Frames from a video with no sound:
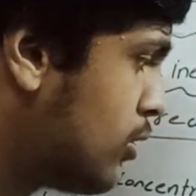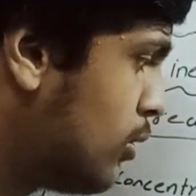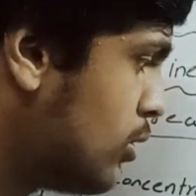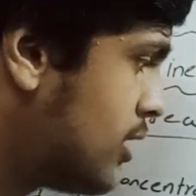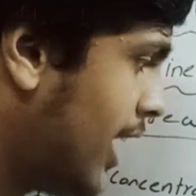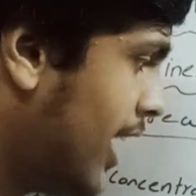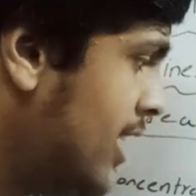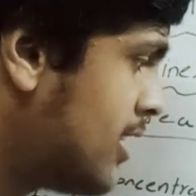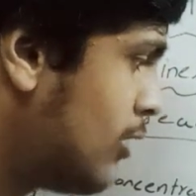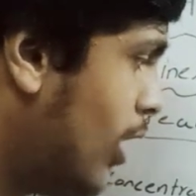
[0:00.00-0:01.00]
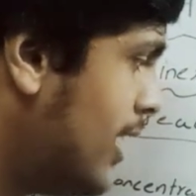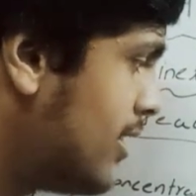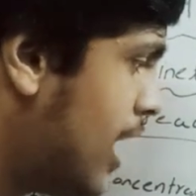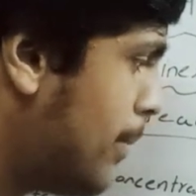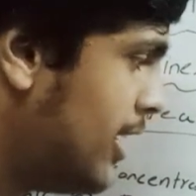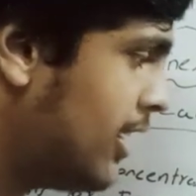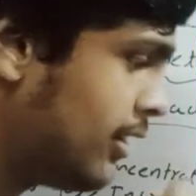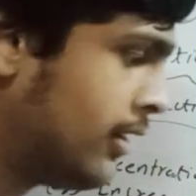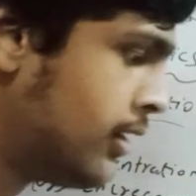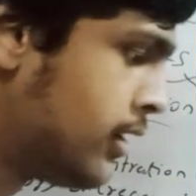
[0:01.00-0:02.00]
2 seconds, what is
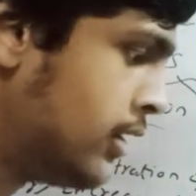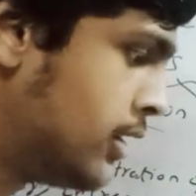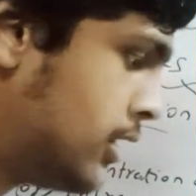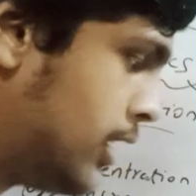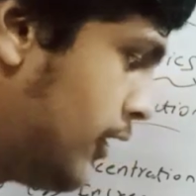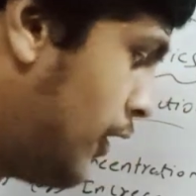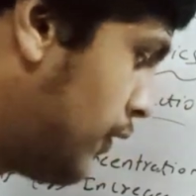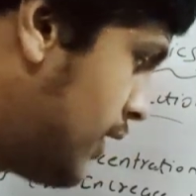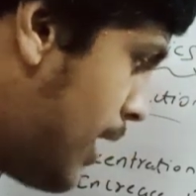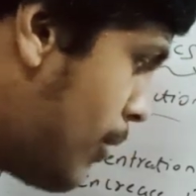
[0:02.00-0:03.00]
happening? 50